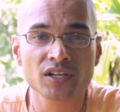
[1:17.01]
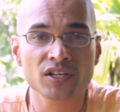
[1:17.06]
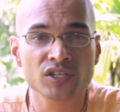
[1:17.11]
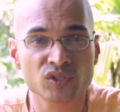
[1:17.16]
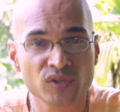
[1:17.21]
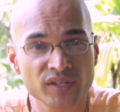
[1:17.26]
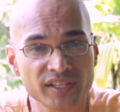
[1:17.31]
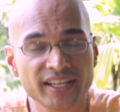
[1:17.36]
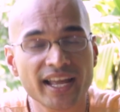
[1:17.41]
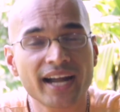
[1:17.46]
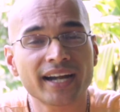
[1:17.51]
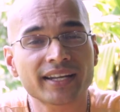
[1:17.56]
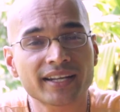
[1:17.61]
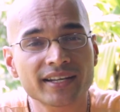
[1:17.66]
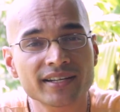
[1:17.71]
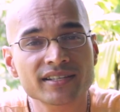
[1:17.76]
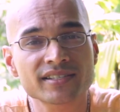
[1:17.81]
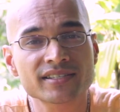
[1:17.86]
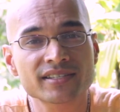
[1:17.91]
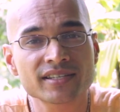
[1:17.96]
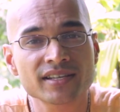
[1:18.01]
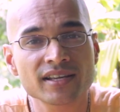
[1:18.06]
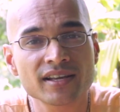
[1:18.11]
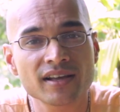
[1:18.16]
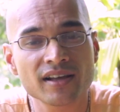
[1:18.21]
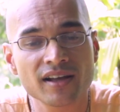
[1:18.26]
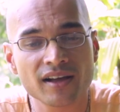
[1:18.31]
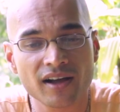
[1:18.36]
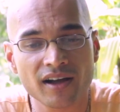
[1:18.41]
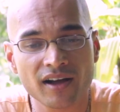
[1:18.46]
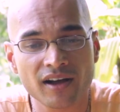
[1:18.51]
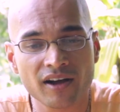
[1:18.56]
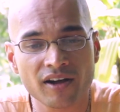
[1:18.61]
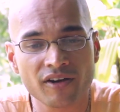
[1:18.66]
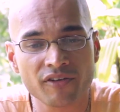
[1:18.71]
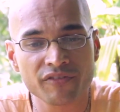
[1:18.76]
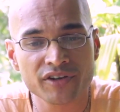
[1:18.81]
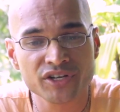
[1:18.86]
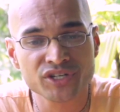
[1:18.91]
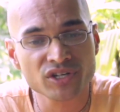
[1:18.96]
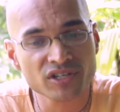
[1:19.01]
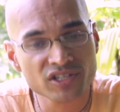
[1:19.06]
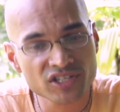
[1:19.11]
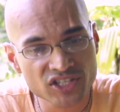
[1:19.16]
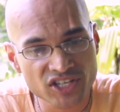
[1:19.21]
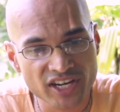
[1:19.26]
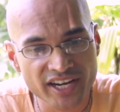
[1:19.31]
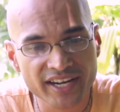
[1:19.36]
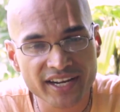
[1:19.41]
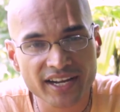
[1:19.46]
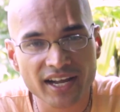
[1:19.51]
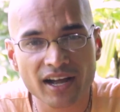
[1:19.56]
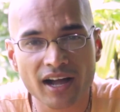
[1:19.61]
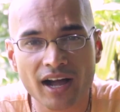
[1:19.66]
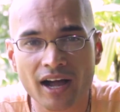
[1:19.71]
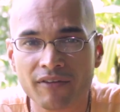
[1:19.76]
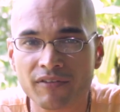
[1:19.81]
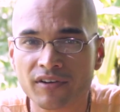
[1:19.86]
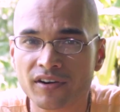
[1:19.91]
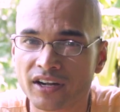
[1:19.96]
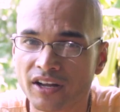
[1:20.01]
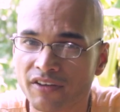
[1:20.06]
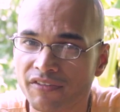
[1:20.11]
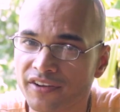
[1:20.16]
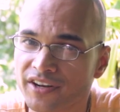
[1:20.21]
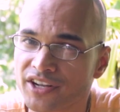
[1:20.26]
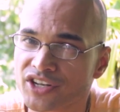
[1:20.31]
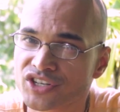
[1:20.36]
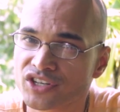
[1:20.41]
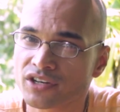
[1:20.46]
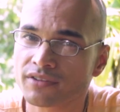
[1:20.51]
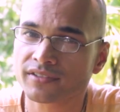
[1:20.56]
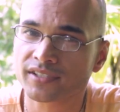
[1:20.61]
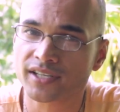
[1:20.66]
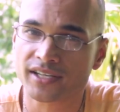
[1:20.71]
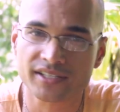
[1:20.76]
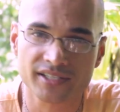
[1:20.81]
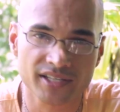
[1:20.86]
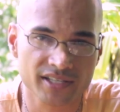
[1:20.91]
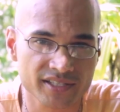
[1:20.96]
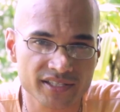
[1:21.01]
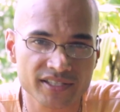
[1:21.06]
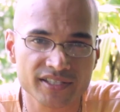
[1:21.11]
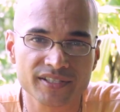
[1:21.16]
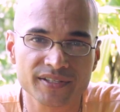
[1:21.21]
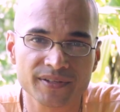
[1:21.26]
So, in that case, uh, we should check our definition of success.